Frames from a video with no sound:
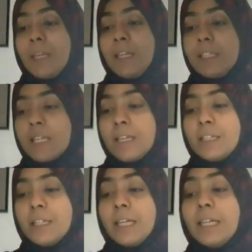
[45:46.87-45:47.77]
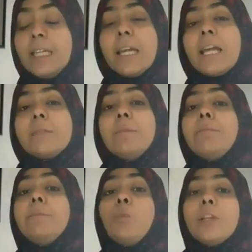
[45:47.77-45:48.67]
He said, he has
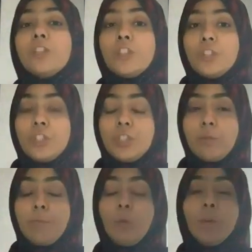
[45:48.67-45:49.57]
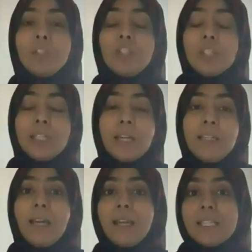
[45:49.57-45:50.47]
been bewitched. Bewitched,
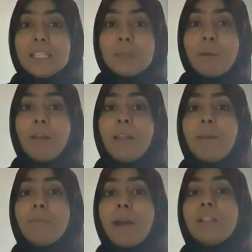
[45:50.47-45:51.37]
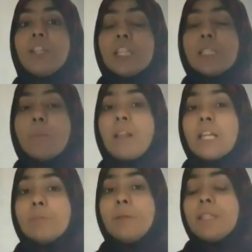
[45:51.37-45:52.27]
yani a spell, a magic spell
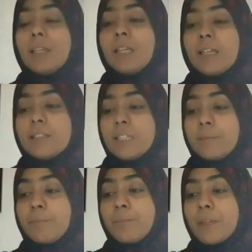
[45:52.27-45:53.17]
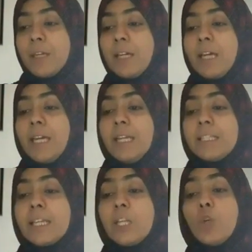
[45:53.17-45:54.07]
has been done against him. He
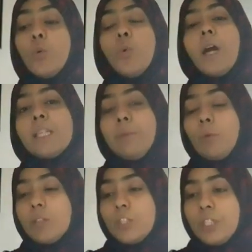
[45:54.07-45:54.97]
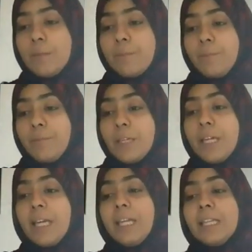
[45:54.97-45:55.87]
said, who has bewitched him?
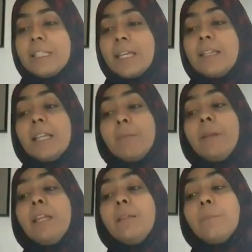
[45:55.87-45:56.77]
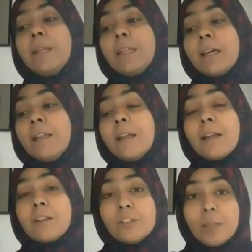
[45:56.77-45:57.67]
He said, Labid bin
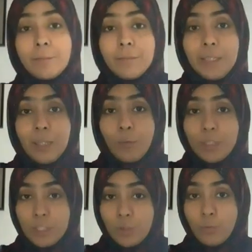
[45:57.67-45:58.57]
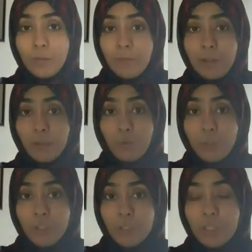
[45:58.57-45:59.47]
al-Asam. This was one of the
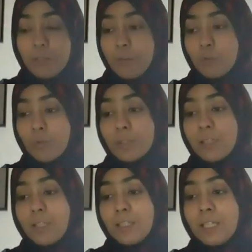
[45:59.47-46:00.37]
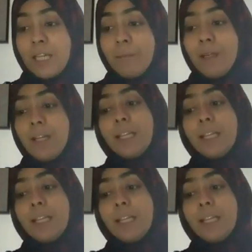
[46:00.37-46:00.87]
Jewish individuals at that time.